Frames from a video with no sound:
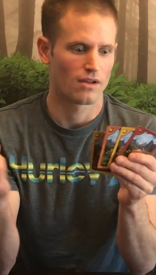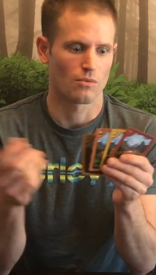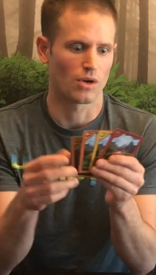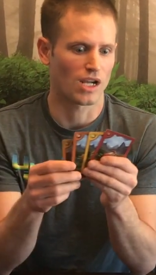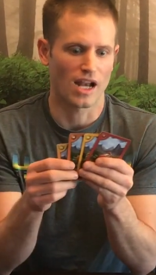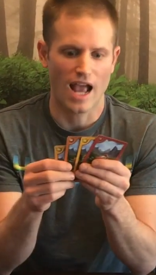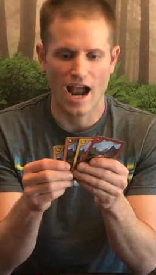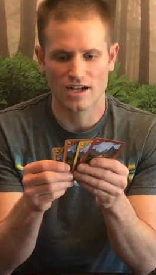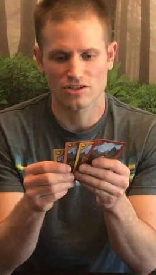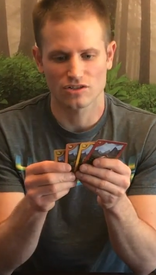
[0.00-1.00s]
what kind of
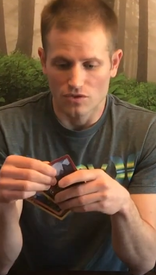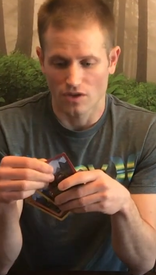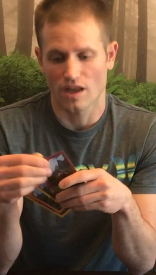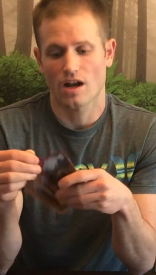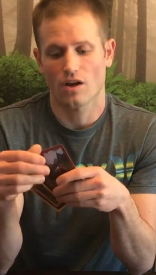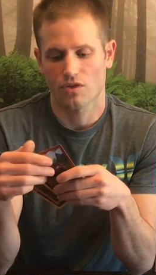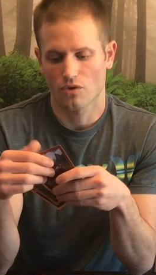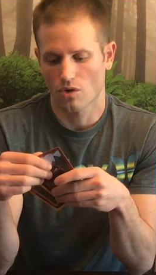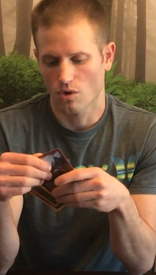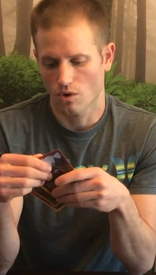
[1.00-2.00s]
action. So then I'll
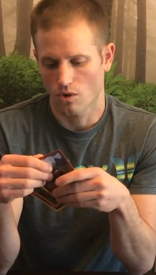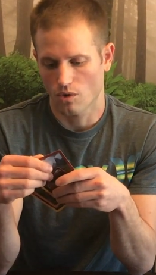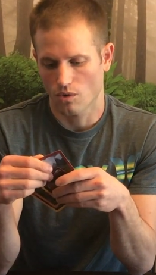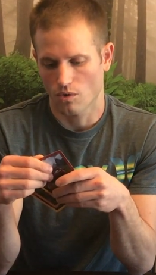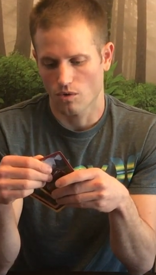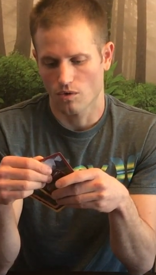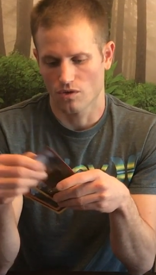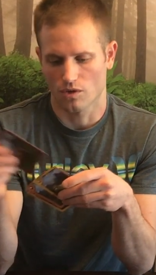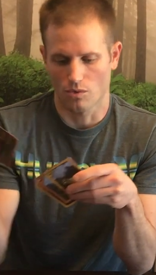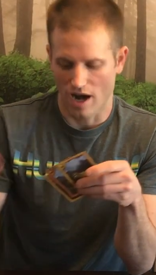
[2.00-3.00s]
throw
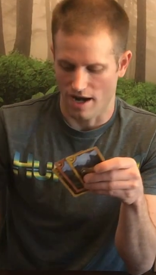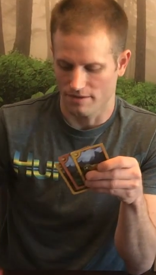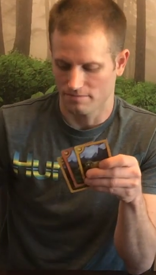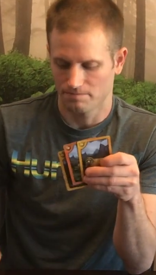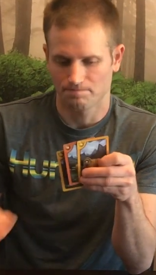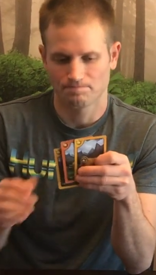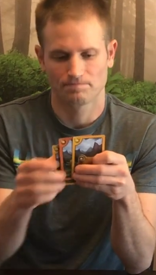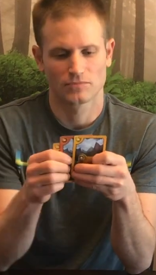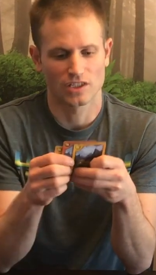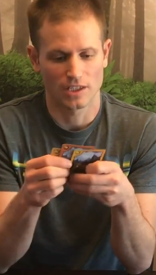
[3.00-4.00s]
the red.
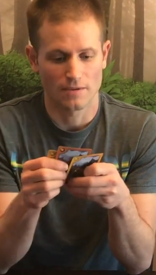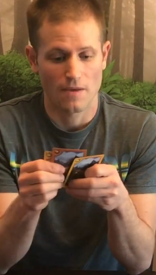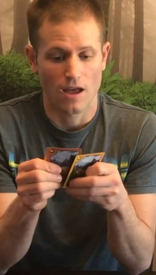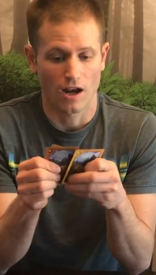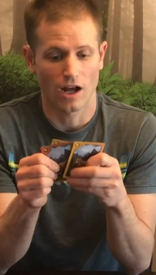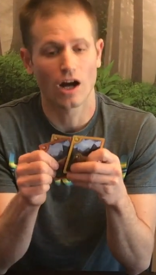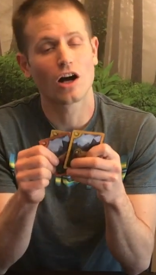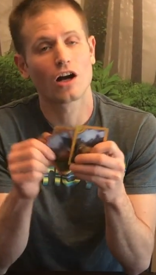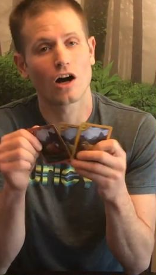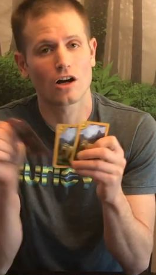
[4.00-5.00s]
See, and I
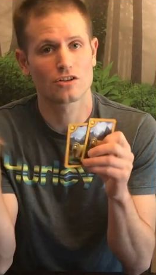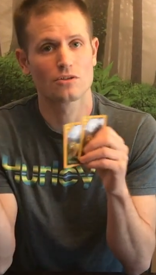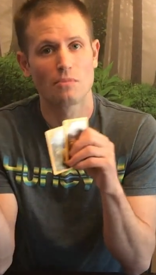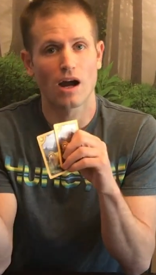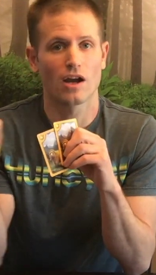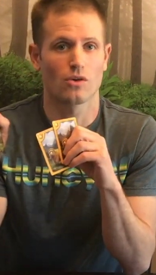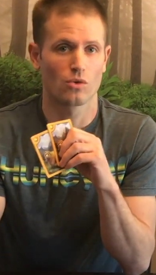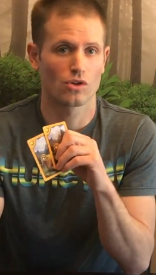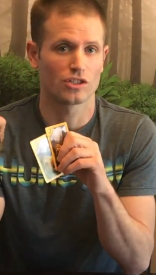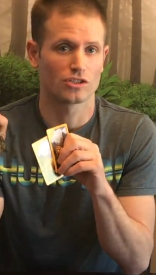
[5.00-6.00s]
hung on to my
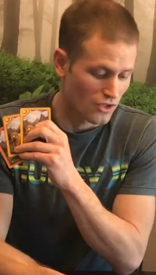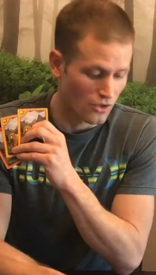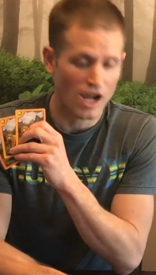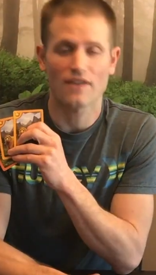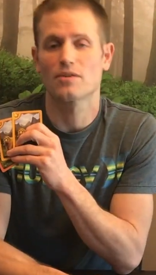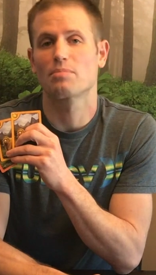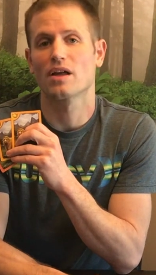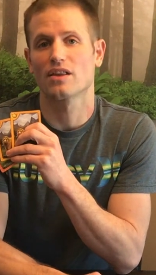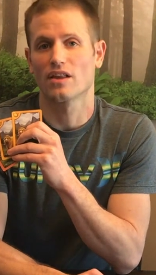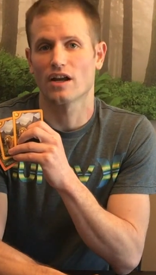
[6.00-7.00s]
orange. You don't have to
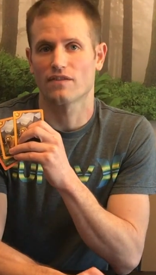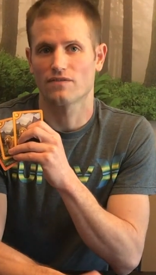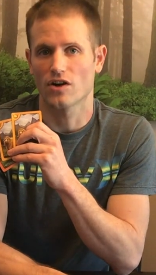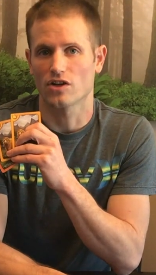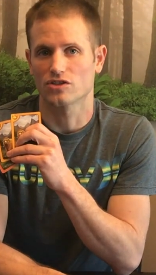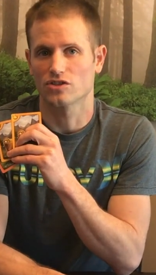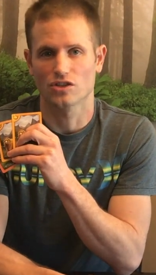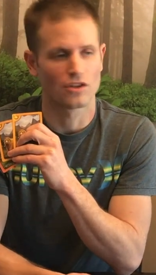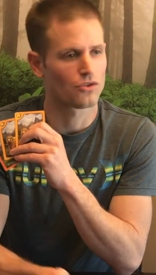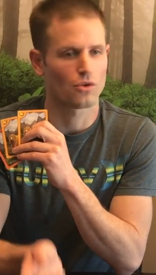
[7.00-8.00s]
play the layer first.
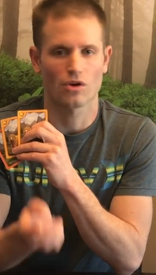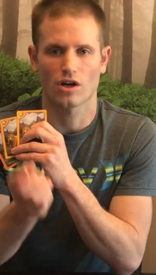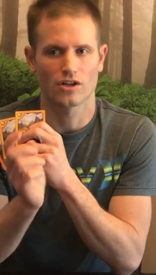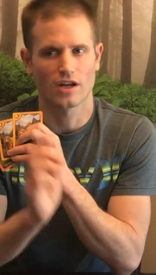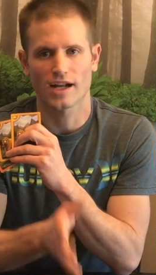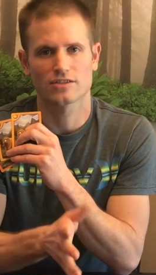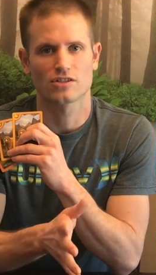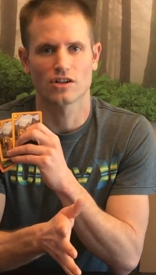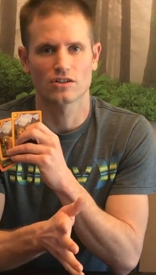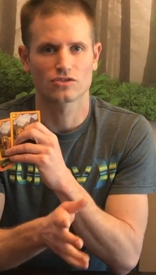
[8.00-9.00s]
You can throw it on your next
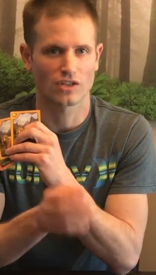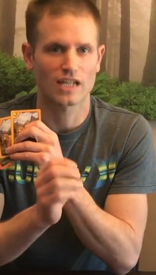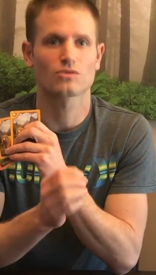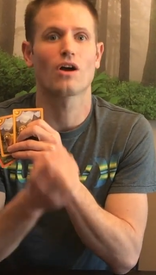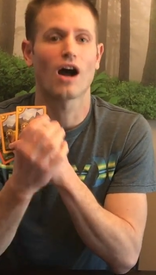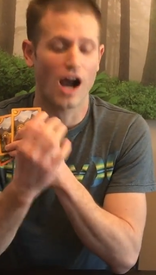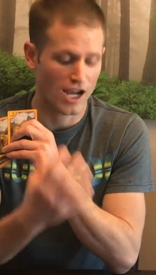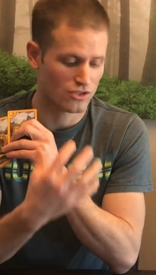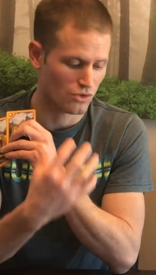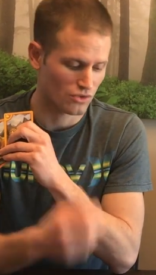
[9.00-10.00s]
turn. So that's why
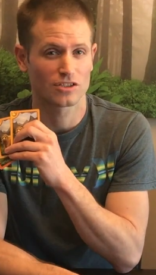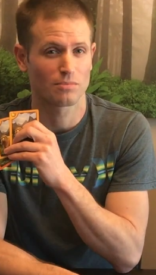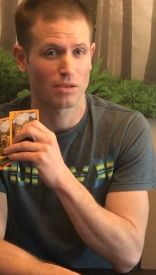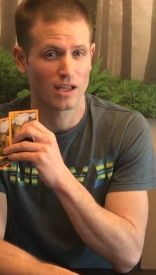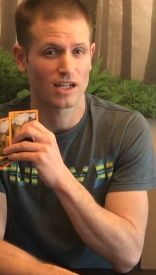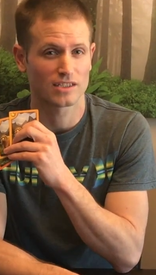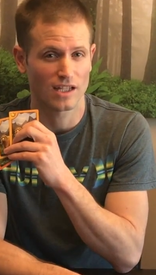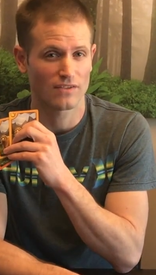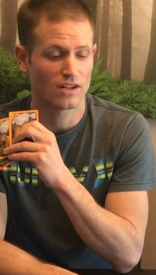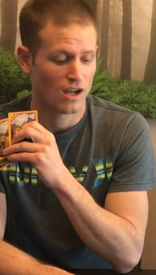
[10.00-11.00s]
I chose to play that
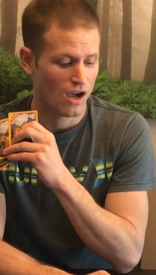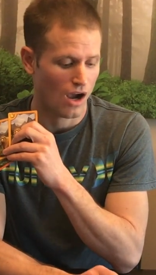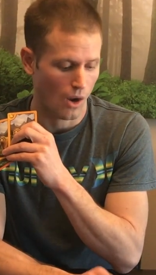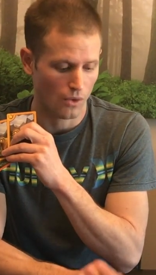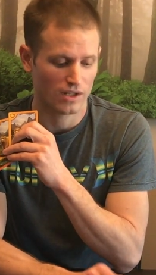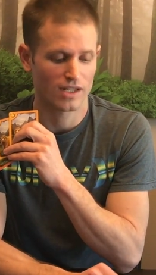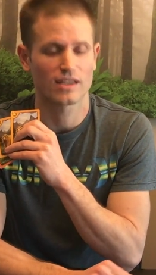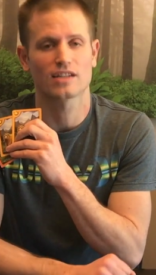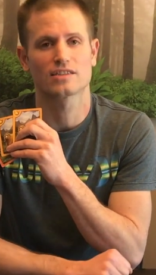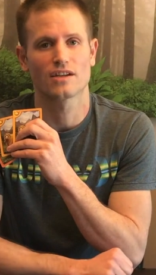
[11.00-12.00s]
7. I want to get
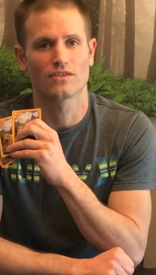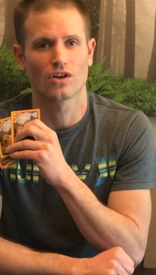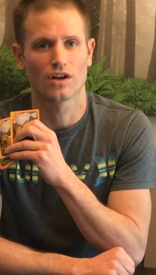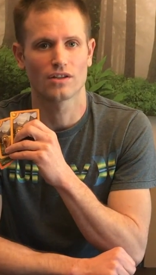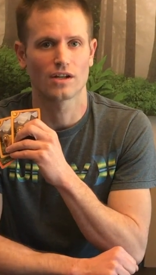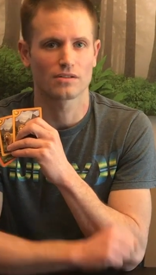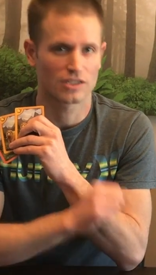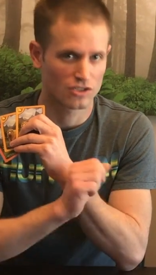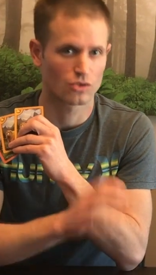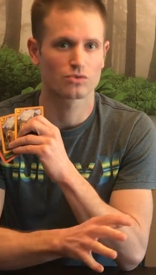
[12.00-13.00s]
that 7 on there,
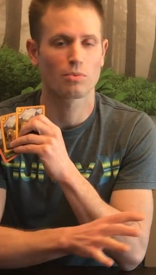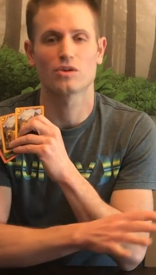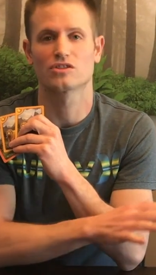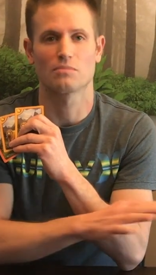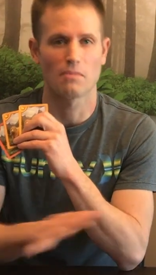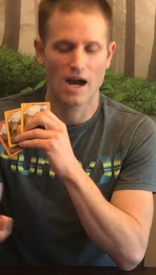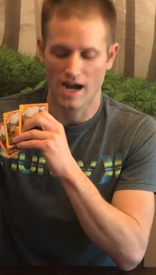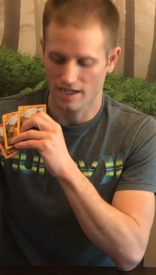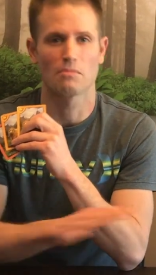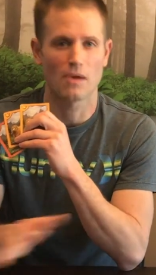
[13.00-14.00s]
because those points are mine.